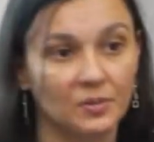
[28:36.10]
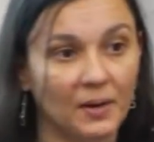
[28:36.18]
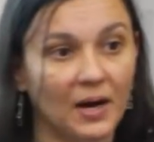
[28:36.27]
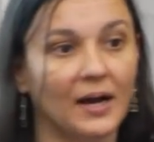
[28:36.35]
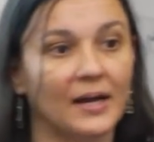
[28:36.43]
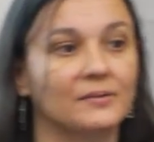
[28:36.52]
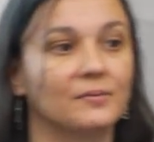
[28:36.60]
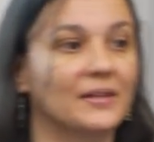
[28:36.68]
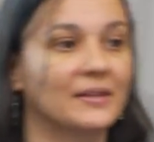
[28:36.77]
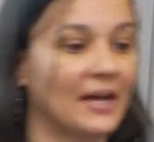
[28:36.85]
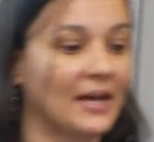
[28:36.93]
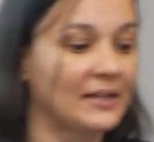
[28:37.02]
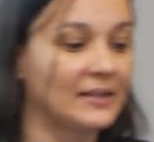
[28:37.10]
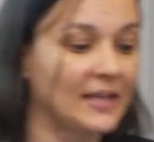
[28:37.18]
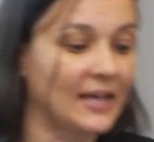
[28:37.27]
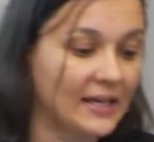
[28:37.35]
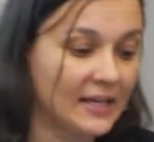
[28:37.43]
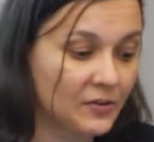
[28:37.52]
their mind when
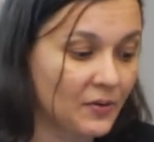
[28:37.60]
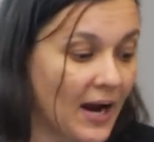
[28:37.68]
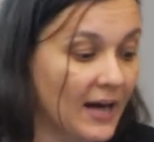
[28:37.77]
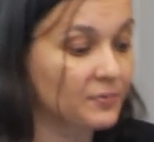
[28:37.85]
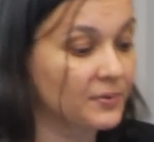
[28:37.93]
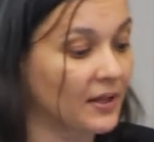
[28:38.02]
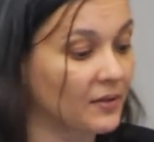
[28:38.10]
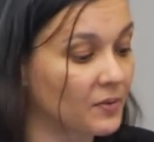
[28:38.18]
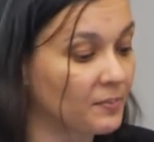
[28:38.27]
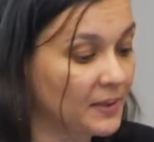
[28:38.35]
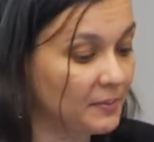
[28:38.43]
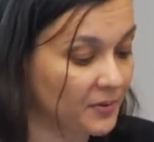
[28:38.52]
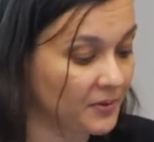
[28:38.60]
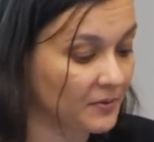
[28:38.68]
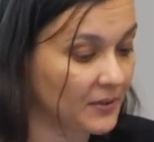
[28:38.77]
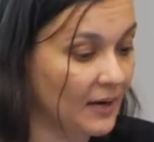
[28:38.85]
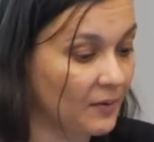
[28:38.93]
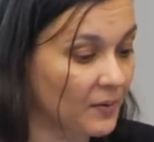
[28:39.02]
they interact with other people in their
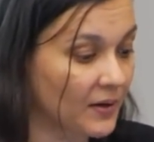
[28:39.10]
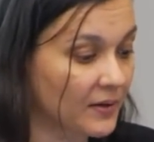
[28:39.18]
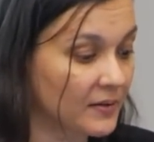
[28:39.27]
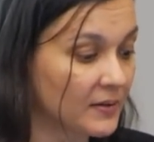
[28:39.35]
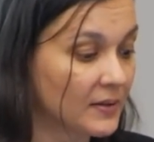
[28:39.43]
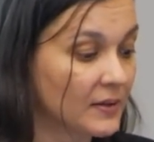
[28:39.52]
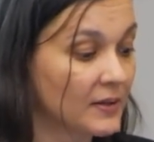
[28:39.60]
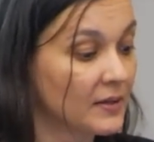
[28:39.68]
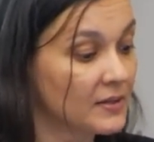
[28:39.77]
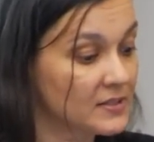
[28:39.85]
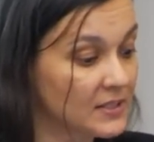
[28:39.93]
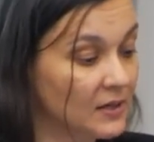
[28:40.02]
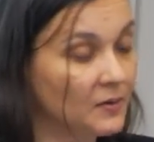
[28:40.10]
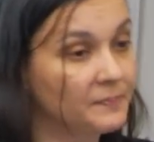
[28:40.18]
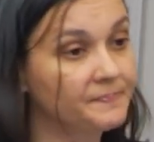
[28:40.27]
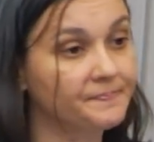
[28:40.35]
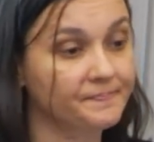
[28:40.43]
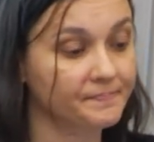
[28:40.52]
network? So
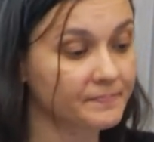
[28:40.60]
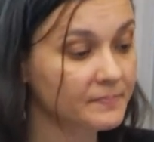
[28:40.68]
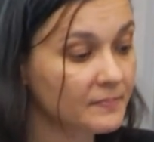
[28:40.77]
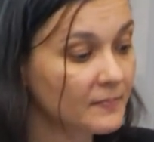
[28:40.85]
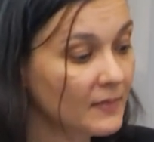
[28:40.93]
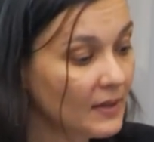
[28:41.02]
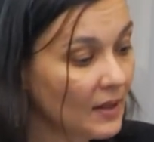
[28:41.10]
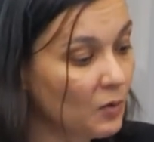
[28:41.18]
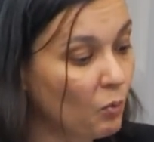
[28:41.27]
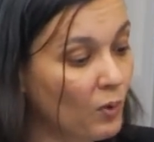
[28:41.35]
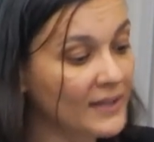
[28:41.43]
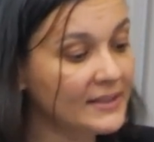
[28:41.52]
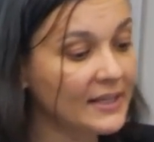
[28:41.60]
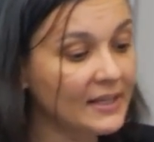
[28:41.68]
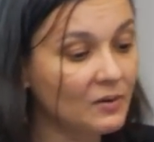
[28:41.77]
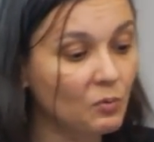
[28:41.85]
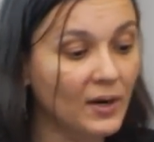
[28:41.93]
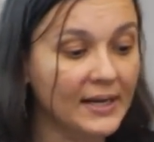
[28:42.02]
what
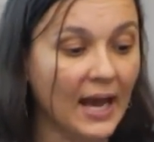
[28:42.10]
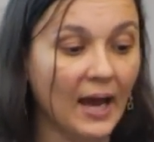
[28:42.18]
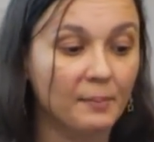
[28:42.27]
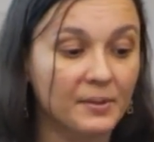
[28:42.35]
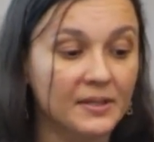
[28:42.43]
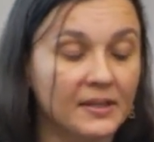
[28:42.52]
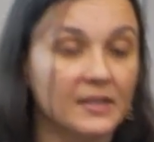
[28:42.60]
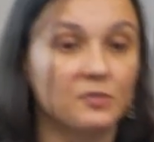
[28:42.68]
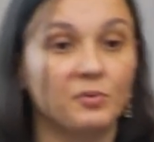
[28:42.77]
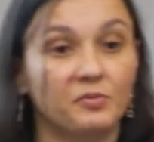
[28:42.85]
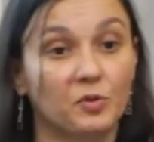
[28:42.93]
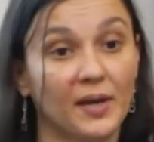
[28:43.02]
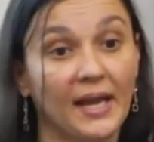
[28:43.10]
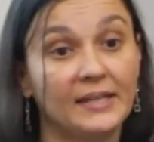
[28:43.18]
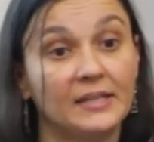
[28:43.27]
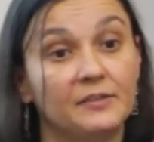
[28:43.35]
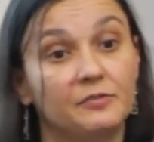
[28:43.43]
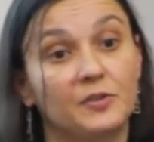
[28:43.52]
happens is we've
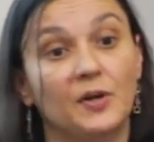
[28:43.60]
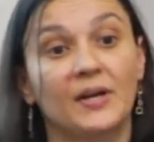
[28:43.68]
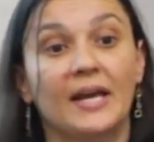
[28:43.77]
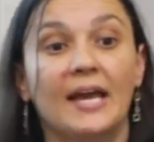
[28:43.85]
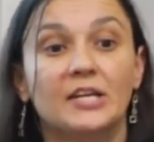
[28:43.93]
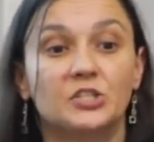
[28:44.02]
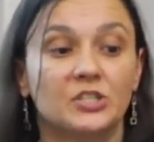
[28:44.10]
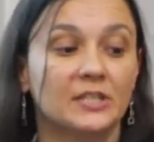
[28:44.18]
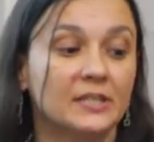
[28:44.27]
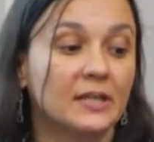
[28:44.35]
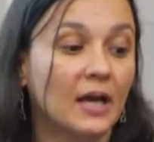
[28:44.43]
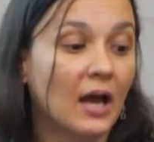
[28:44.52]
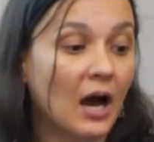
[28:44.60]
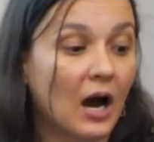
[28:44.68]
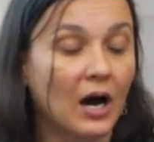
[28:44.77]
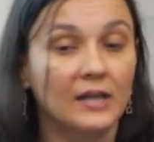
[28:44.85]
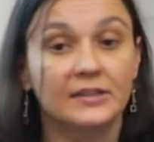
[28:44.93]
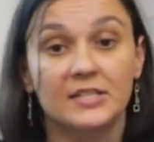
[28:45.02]
created a variation
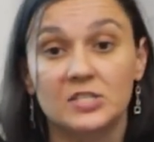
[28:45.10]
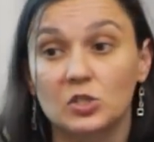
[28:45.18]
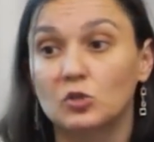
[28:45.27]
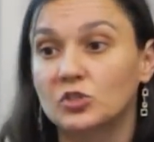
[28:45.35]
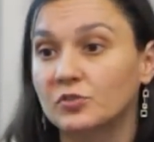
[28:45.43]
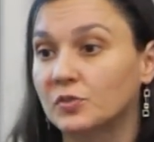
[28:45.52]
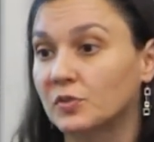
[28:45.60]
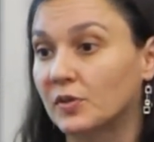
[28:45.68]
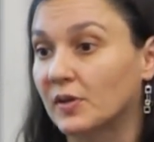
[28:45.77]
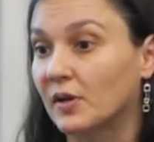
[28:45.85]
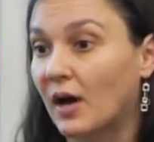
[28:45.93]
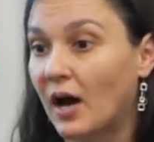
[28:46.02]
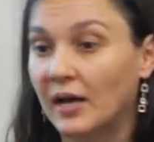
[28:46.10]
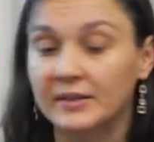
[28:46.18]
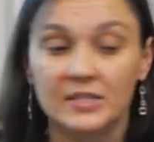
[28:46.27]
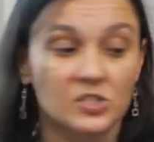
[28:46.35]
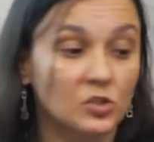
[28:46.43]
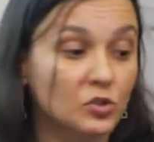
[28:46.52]
on the social
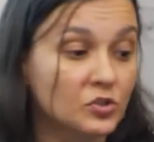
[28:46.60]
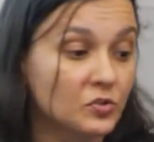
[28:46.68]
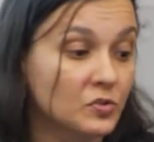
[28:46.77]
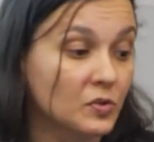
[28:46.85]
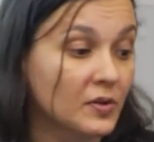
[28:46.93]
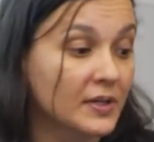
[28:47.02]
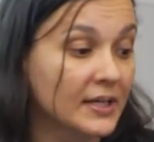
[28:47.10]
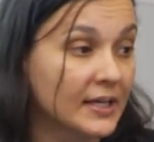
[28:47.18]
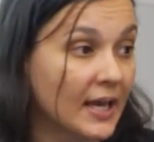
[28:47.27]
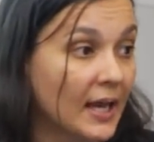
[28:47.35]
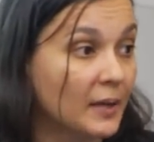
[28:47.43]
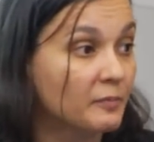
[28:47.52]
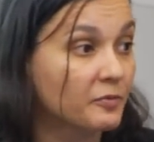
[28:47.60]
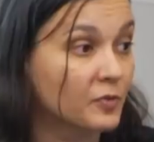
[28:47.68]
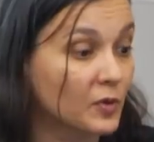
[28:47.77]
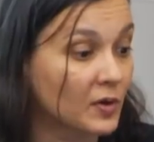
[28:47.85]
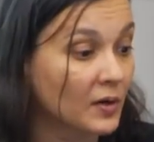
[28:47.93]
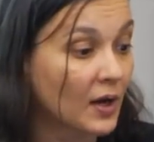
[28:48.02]
learning game
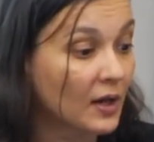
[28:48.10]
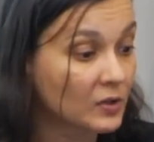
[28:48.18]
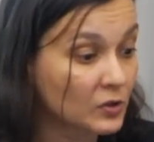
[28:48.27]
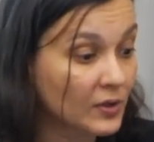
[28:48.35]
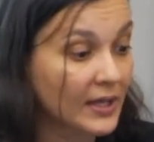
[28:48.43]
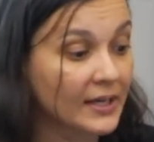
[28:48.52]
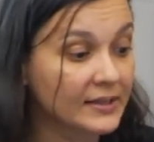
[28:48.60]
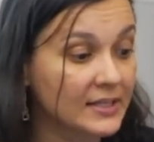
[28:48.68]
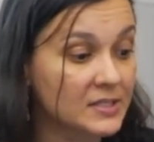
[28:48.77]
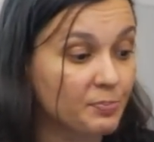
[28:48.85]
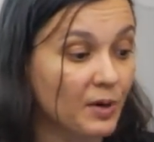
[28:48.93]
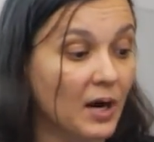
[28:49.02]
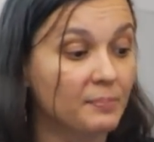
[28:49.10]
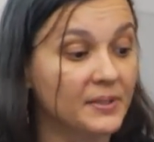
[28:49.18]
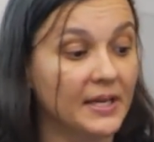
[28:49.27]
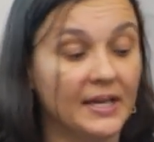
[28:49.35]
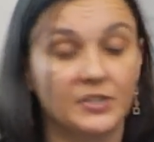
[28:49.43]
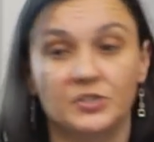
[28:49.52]
for looking at this
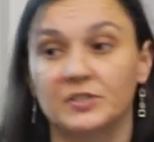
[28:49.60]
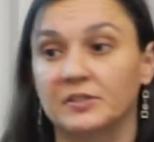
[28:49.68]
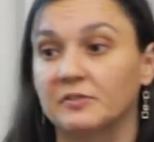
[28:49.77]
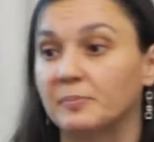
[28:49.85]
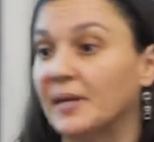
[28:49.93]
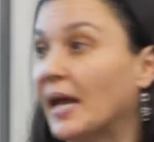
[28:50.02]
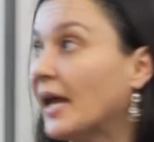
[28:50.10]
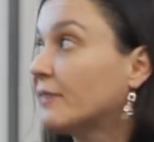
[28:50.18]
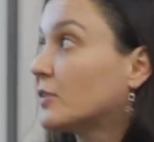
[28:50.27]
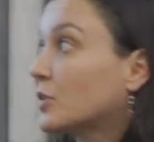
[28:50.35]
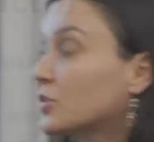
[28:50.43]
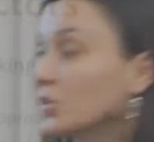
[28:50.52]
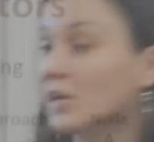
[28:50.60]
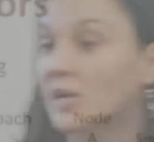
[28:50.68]
propagation of behaviors.